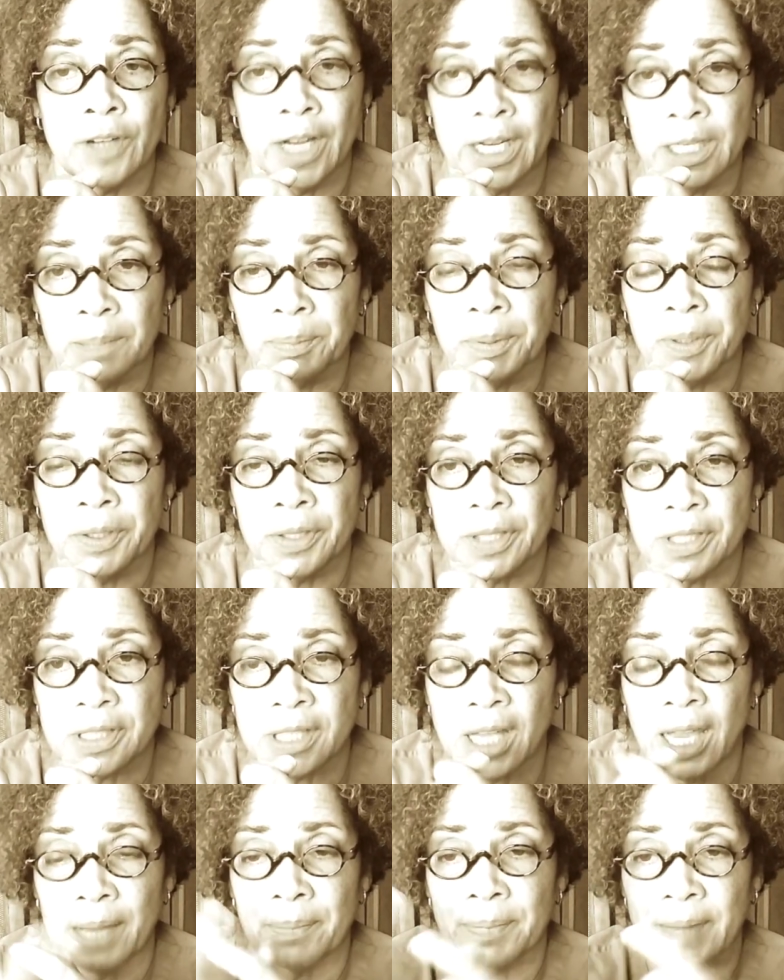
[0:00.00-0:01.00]
any period of
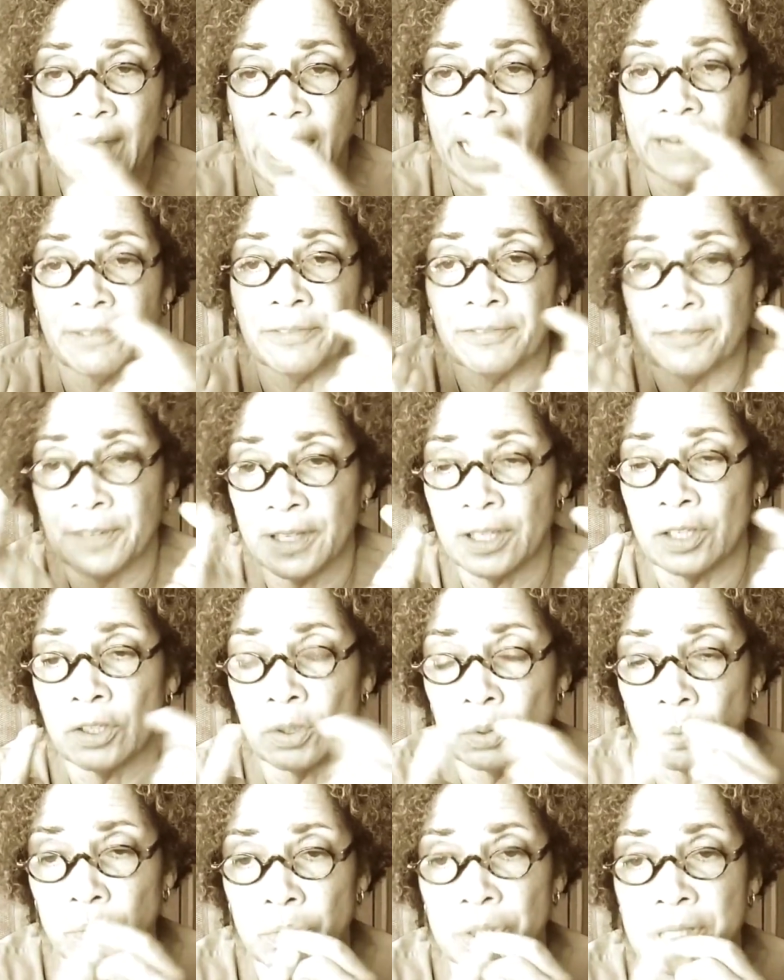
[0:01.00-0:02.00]
time, that finger
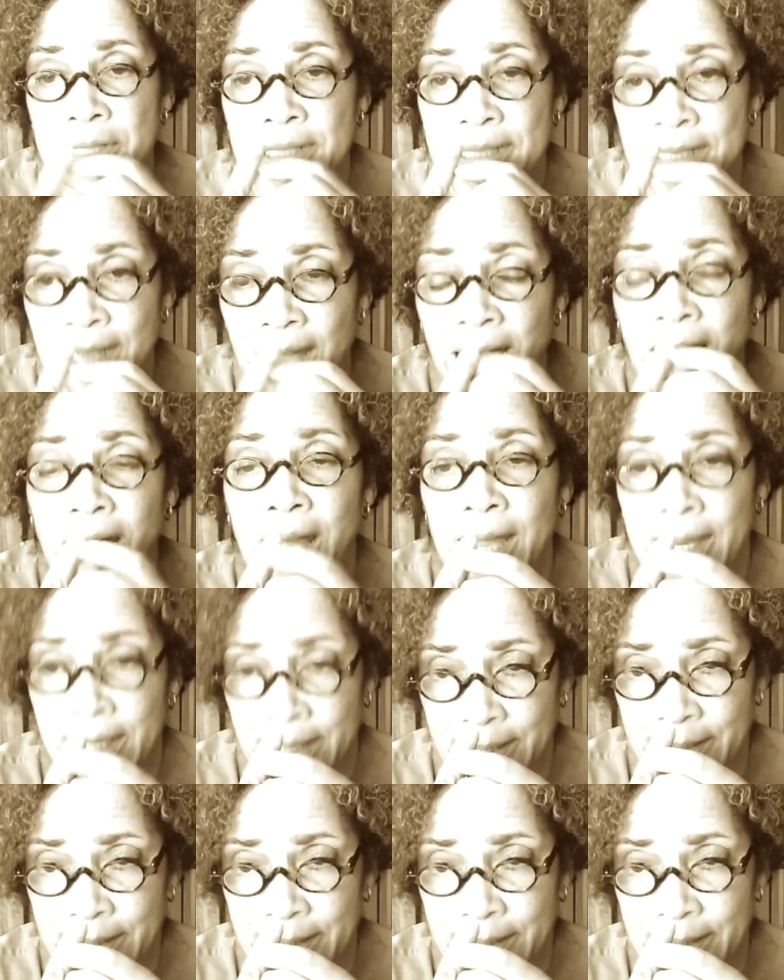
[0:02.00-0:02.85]
would die.